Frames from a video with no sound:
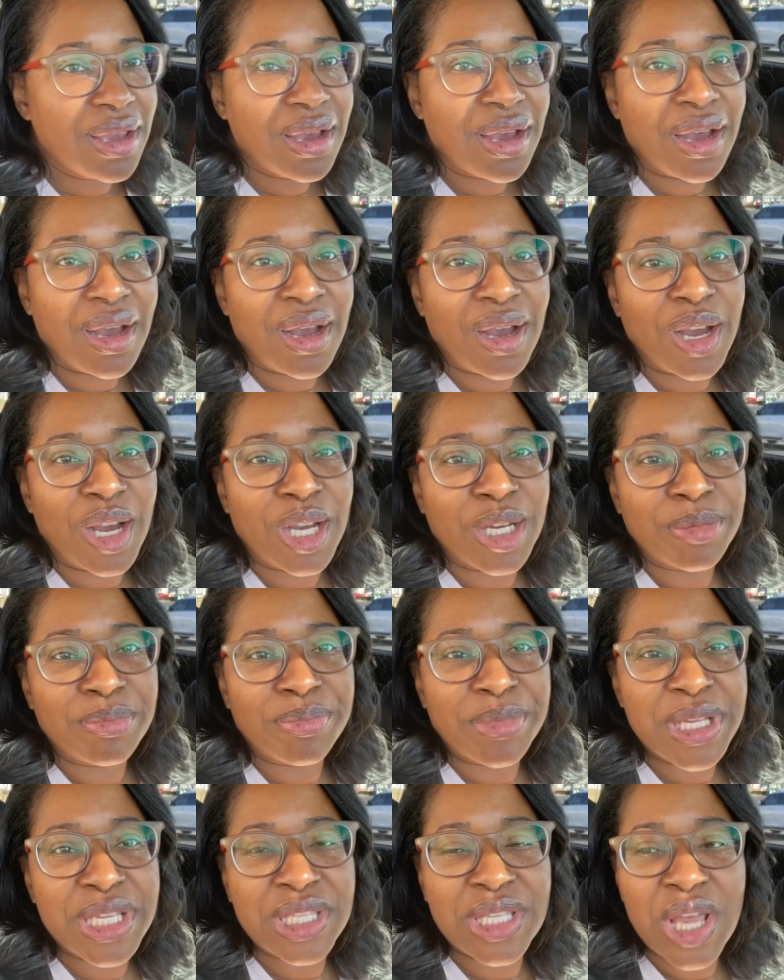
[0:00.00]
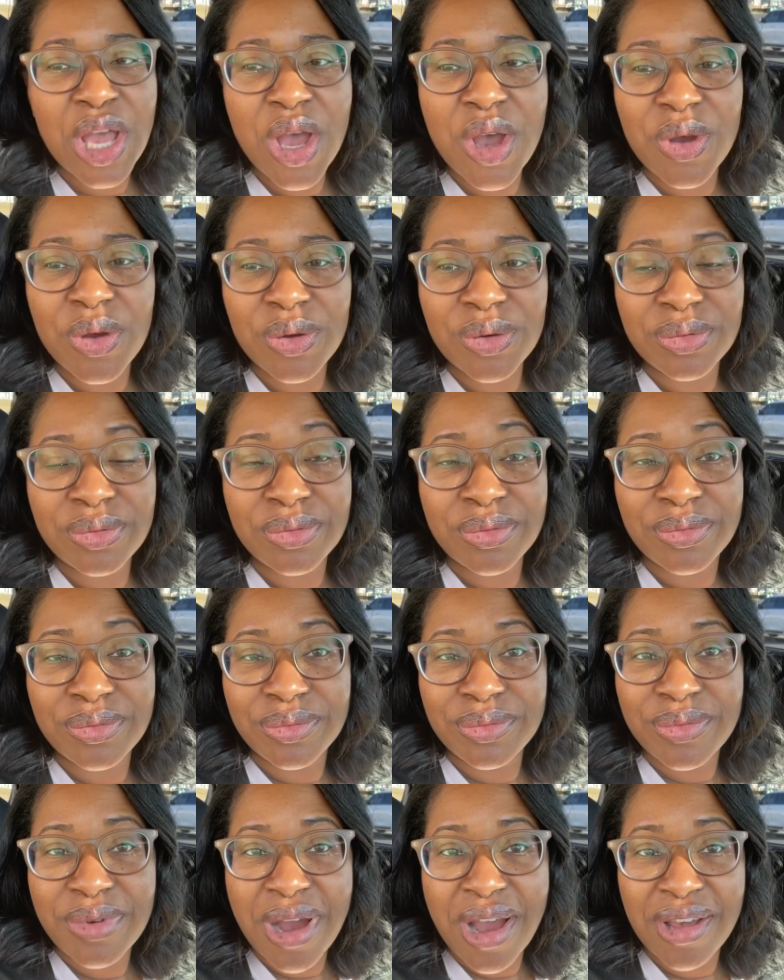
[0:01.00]
Um, so
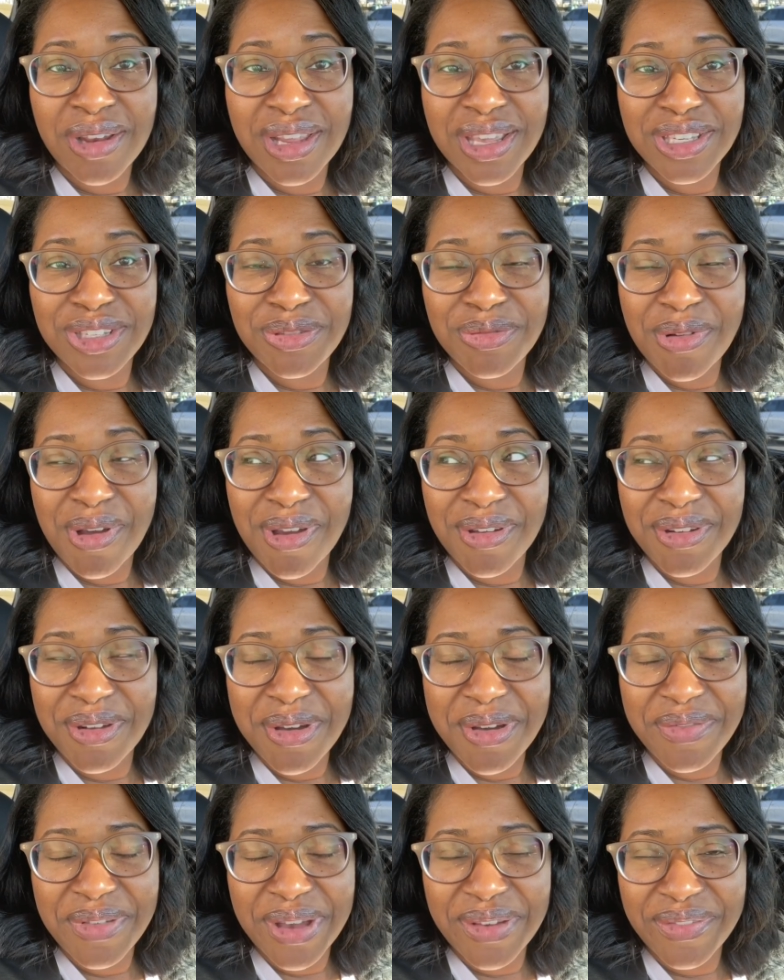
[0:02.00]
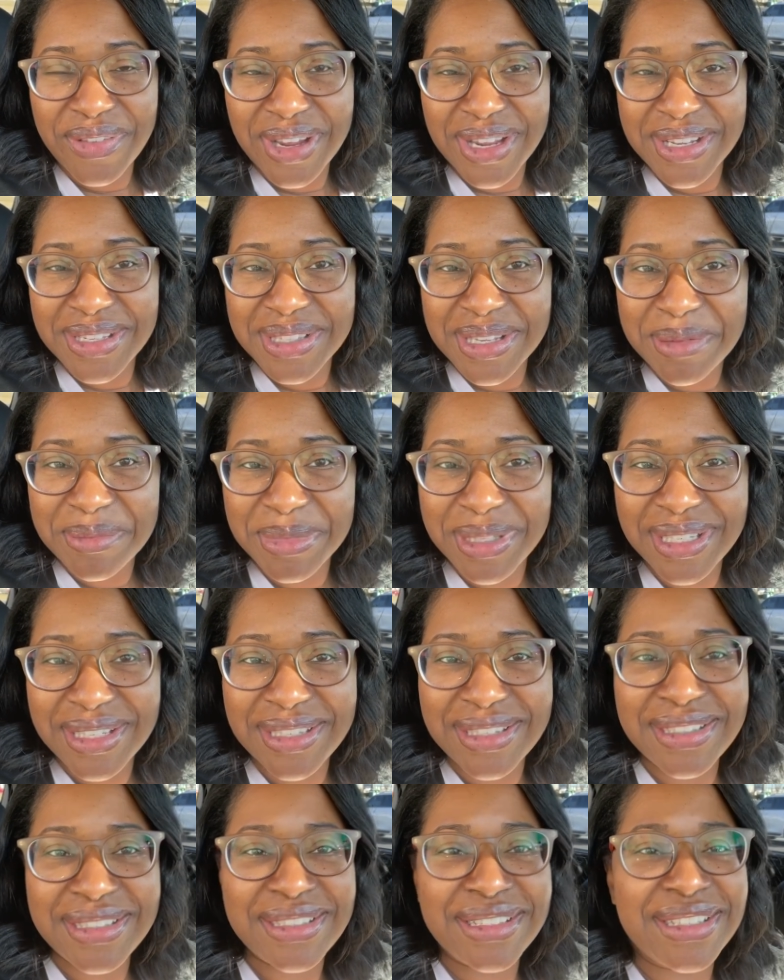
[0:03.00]
I'll let you all know if I find something
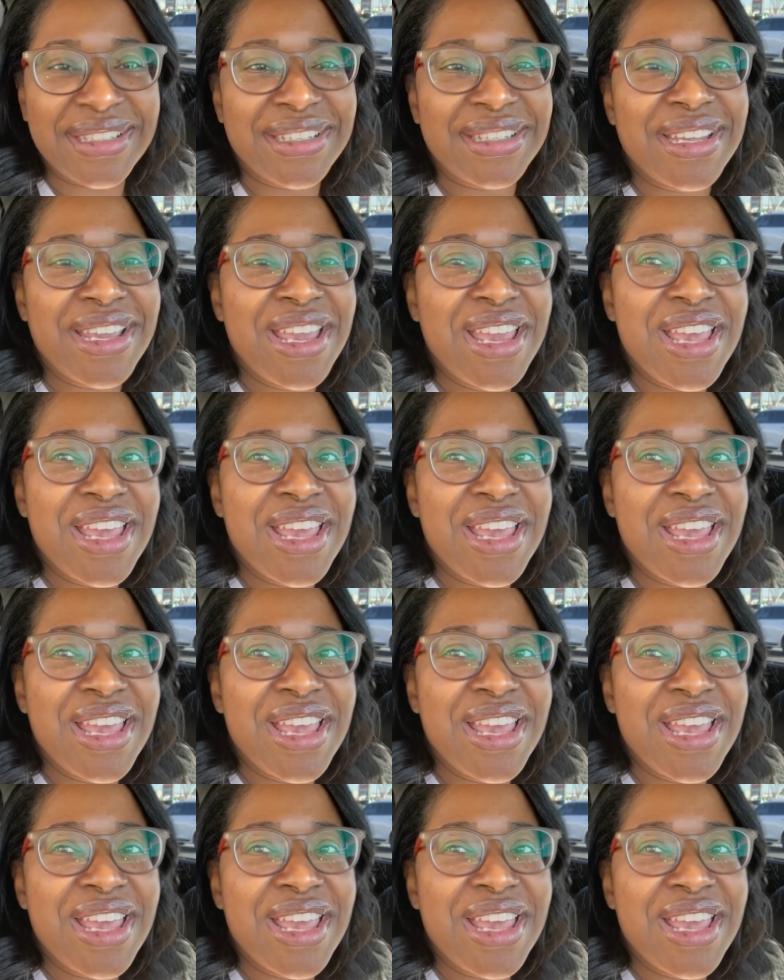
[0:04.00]
good.